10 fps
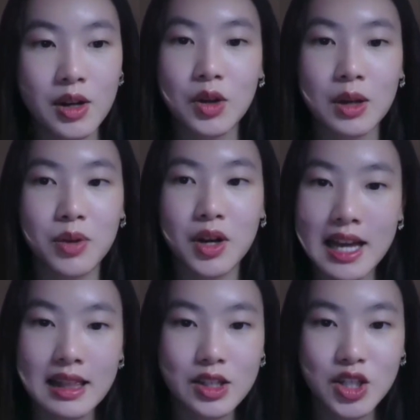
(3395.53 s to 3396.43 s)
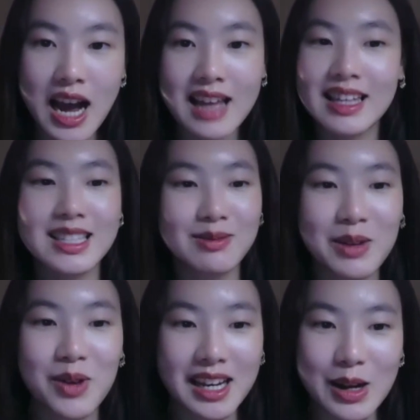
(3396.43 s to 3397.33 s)
And you can put that in the chat, and that's
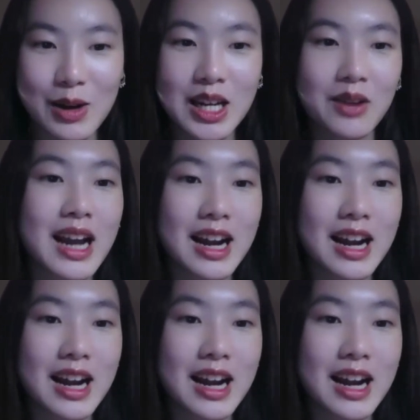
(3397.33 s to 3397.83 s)
something we can note down.